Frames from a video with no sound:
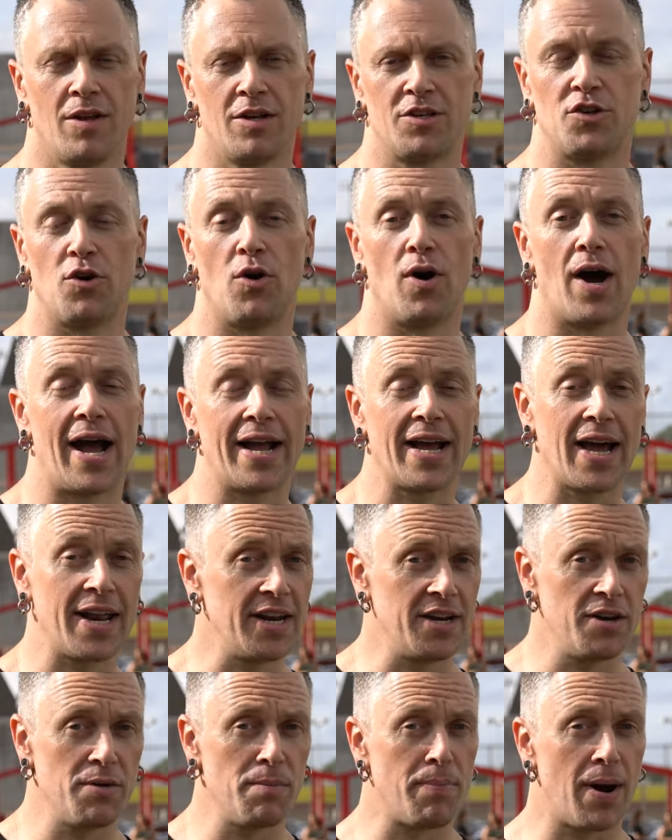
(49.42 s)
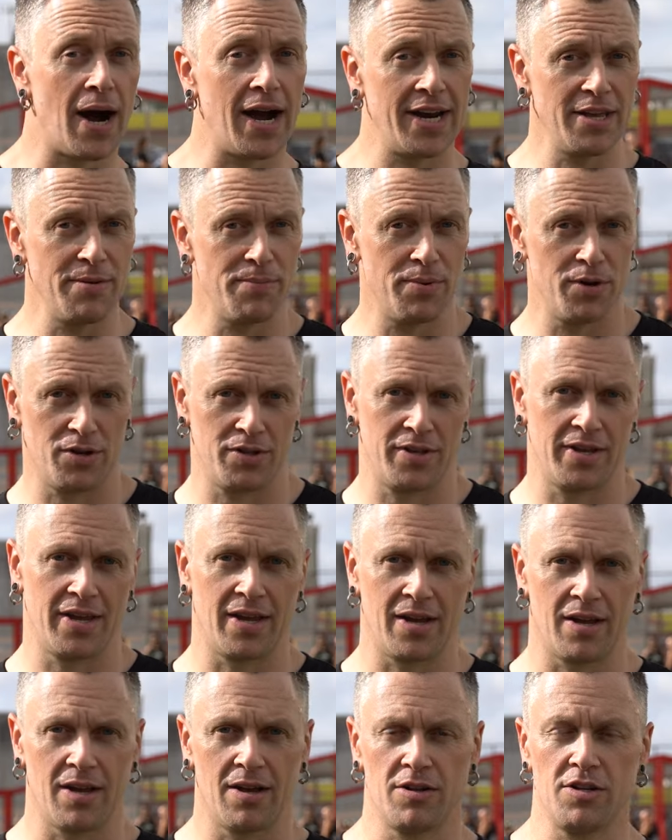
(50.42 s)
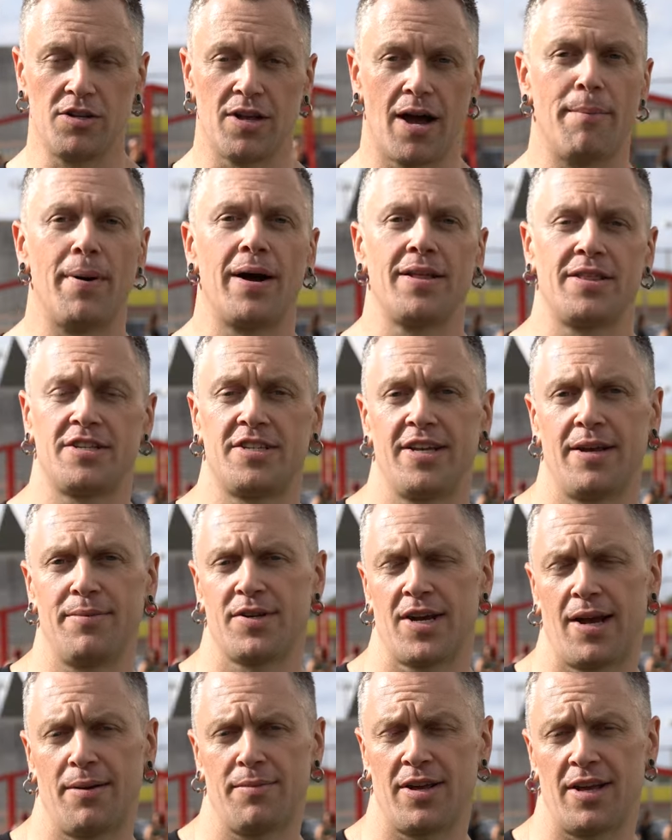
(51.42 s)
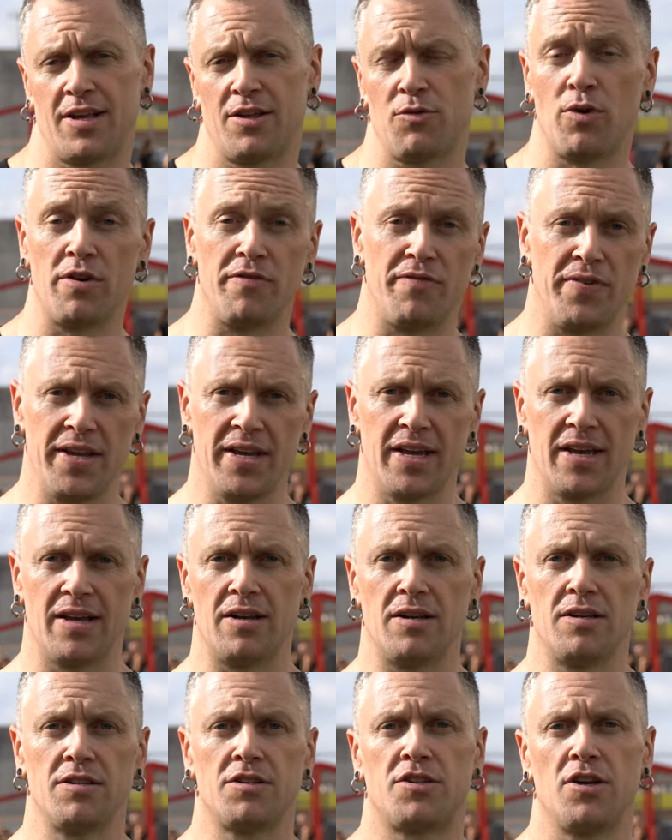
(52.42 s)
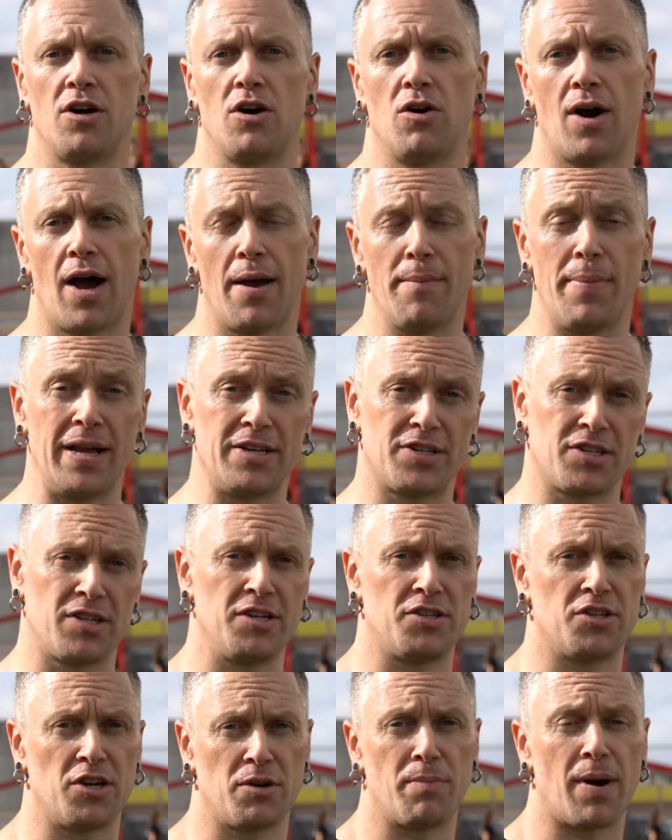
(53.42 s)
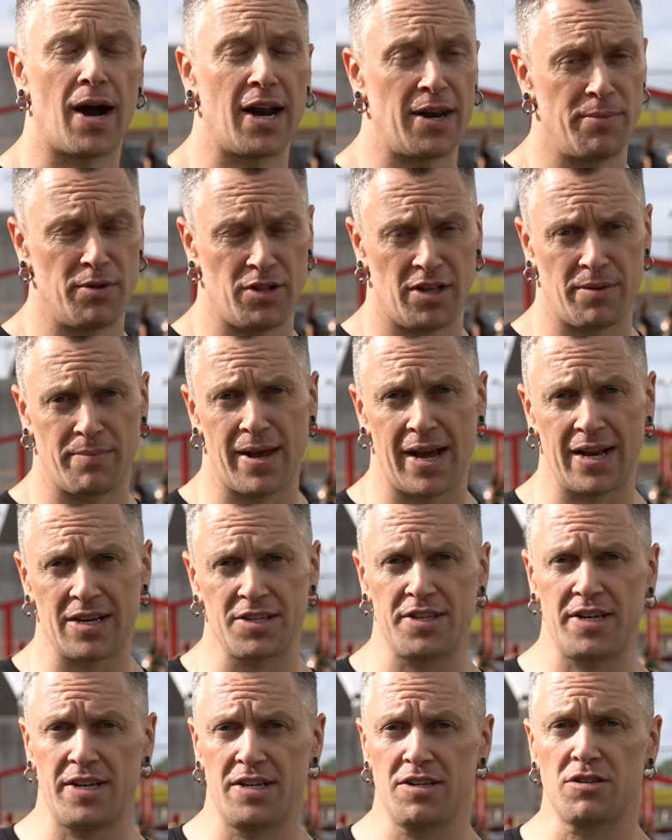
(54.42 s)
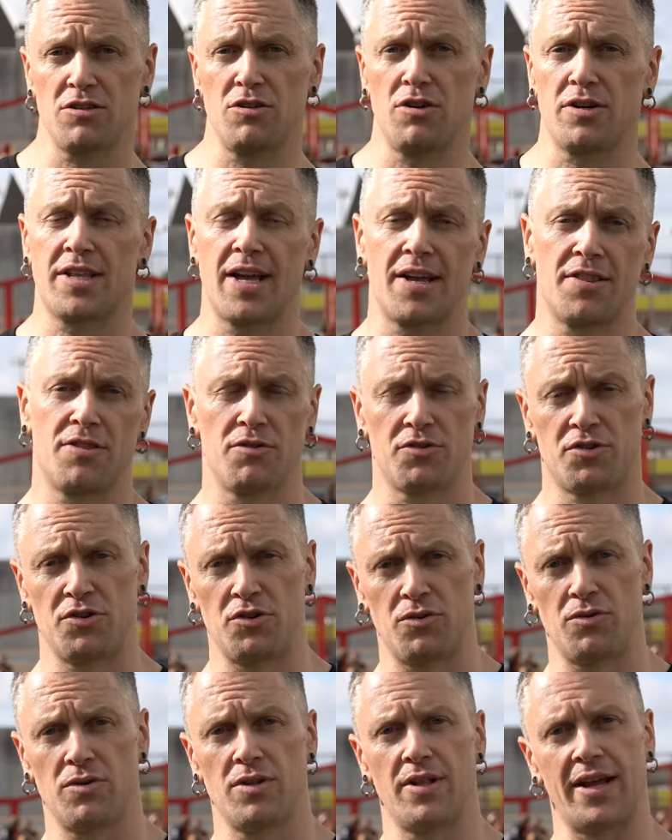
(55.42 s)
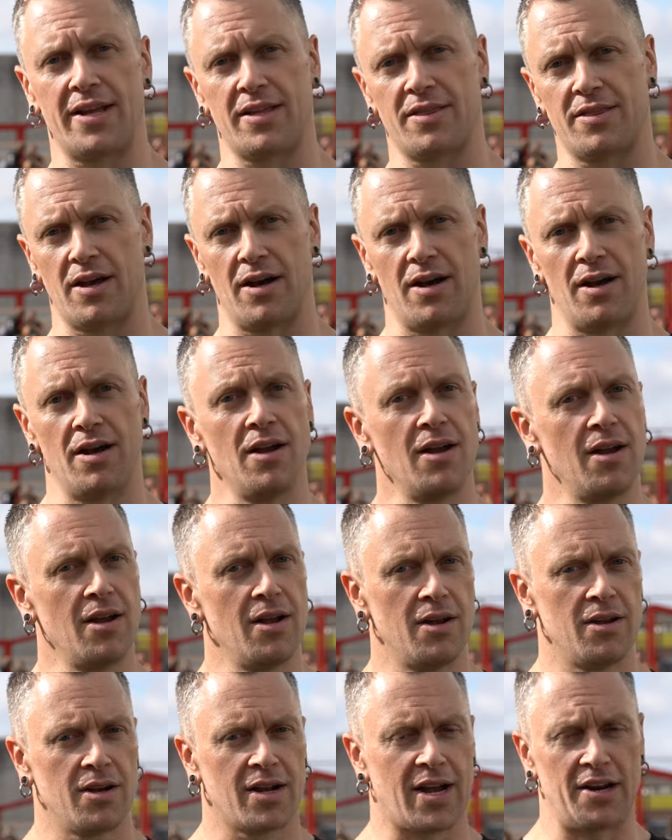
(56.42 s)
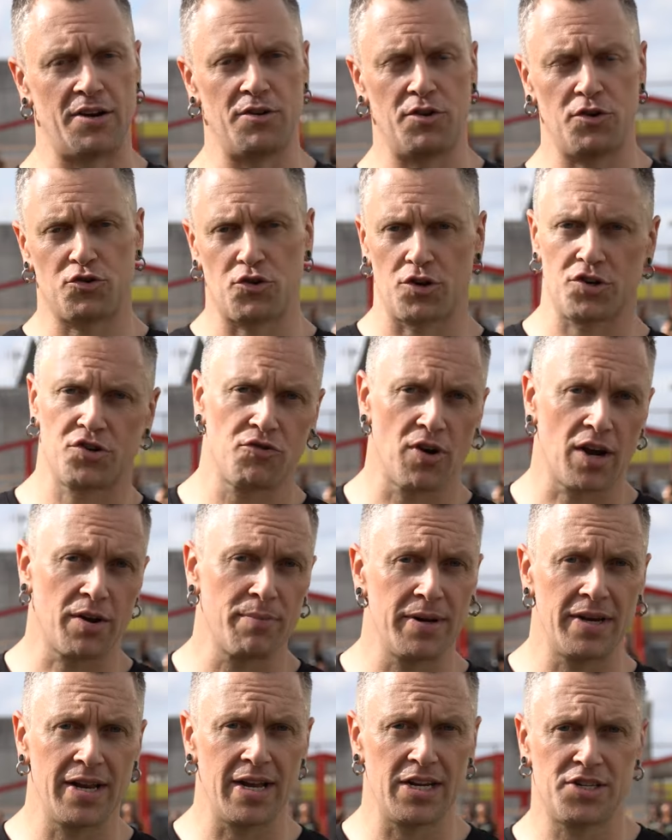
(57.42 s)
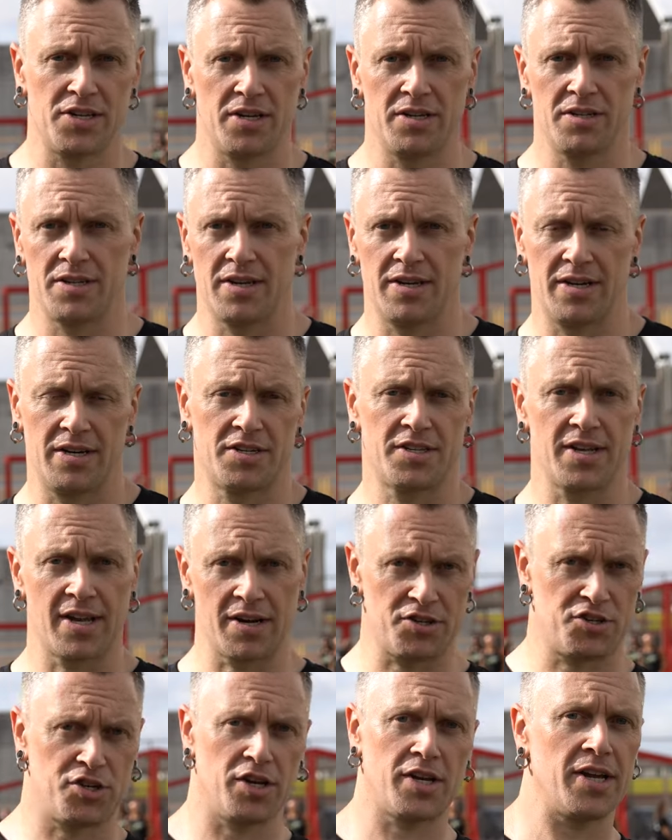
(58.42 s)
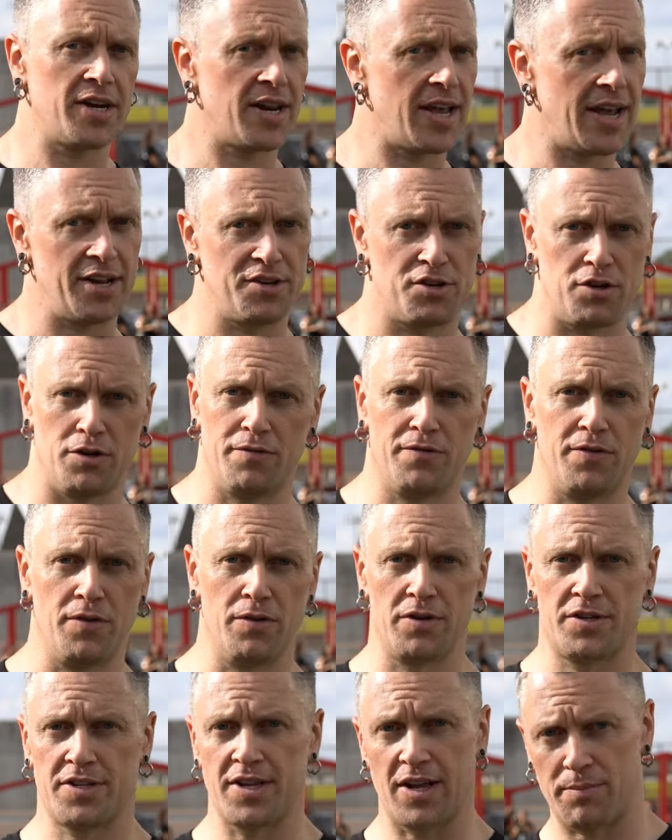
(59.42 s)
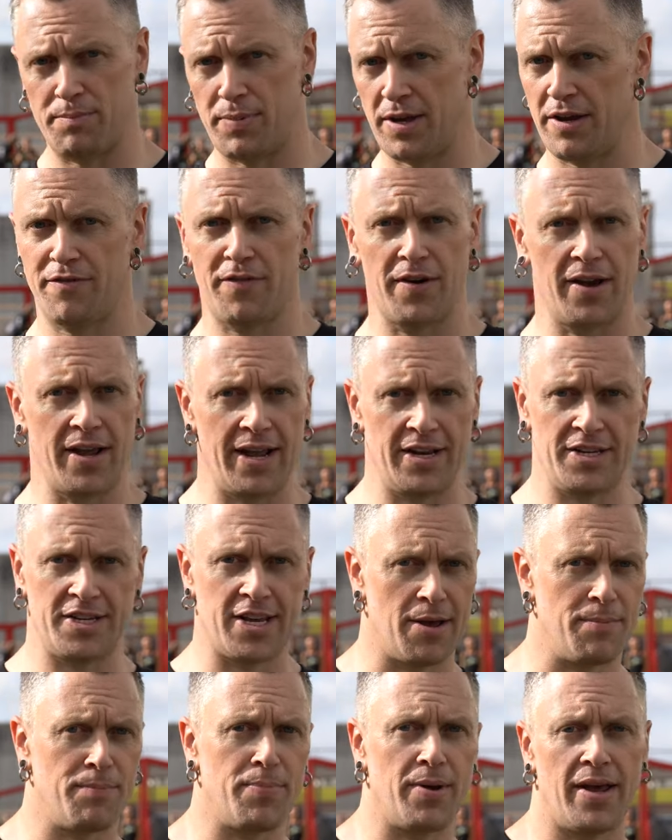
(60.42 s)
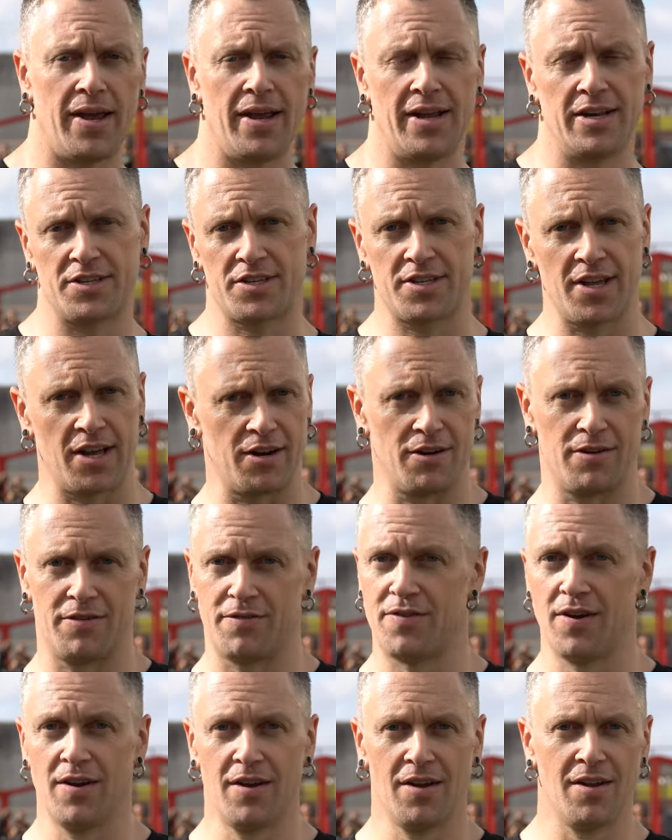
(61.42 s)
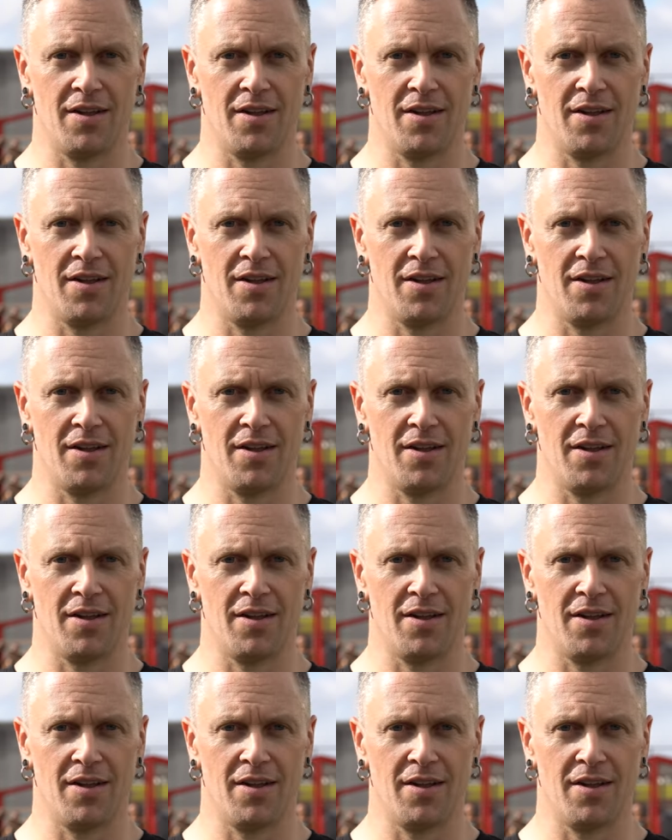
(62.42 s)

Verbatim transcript: So I got into bodybuilding about the same time that I went vegan. So I basically took bodybuilding magazines, looked at those new, like the kind of nutrition recommendations, and instead of chicken, I ate tofu. Instead of beef, I ate tempeh. Instead of